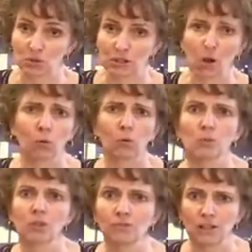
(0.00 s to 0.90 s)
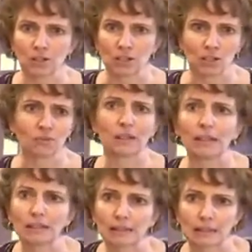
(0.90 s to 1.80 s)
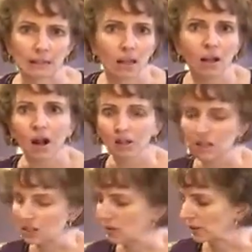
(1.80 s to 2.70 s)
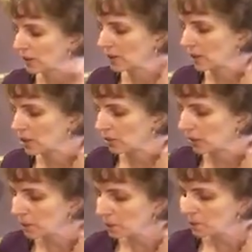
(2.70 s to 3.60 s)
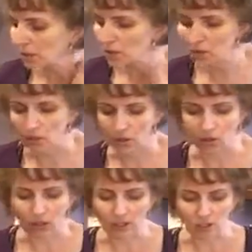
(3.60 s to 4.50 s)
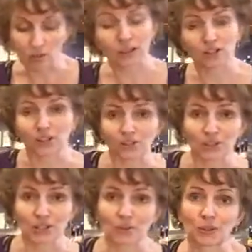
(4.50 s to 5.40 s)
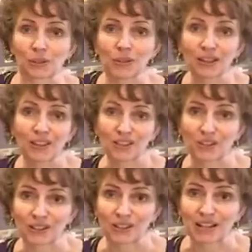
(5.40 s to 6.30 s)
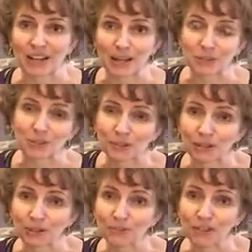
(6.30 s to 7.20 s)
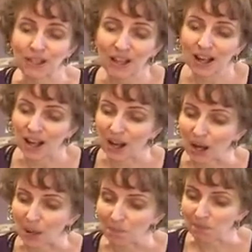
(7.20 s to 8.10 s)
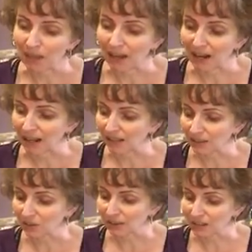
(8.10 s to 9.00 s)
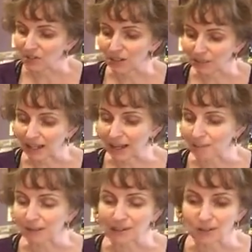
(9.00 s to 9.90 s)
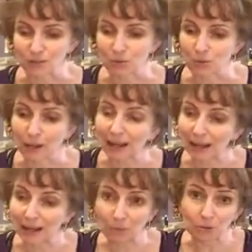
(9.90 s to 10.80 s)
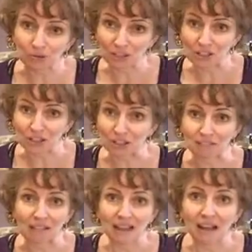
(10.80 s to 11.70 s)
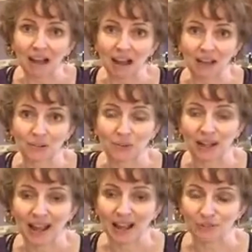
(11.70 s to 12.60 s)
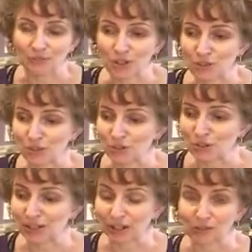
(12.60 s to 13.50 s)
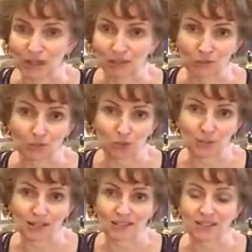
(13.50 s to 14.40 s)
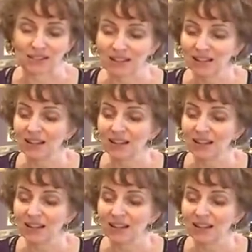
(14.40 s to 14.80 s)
do with it. Oh, roasted veggies, fajitas, all these different things that I do in there. So I just wanted to share those things with you. These are things that I absolutely love. That I literally, if something happened to my beautiful kitchen, I would have to narrow down some choices.